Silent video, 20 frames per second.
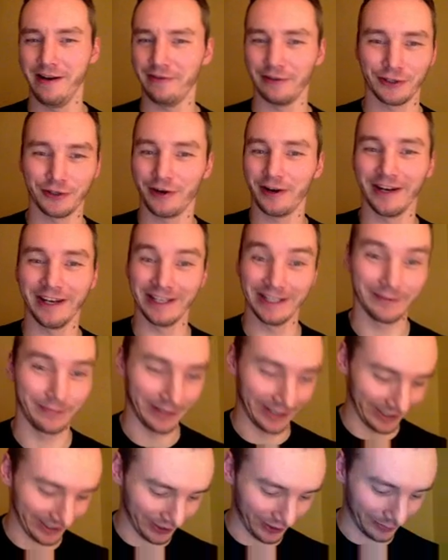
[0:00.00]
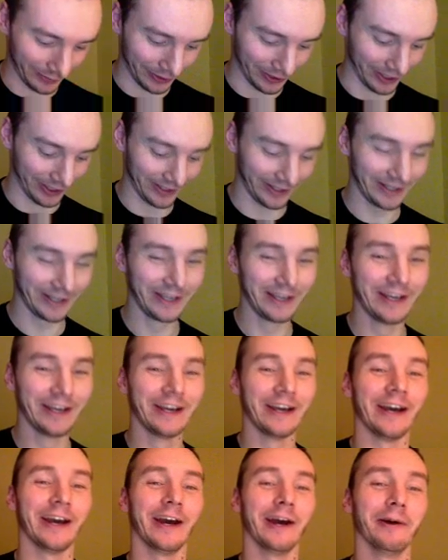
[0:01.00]
tried, but I assume you can't.
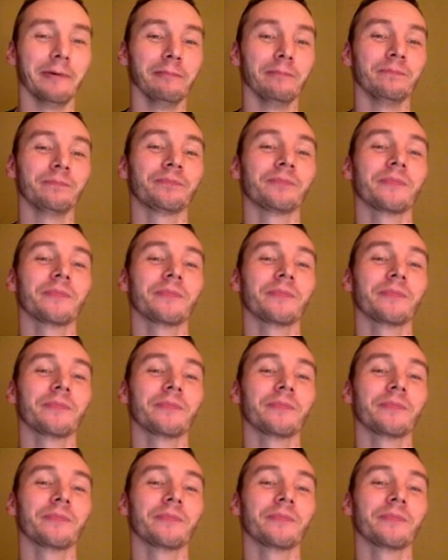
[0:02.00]
Um,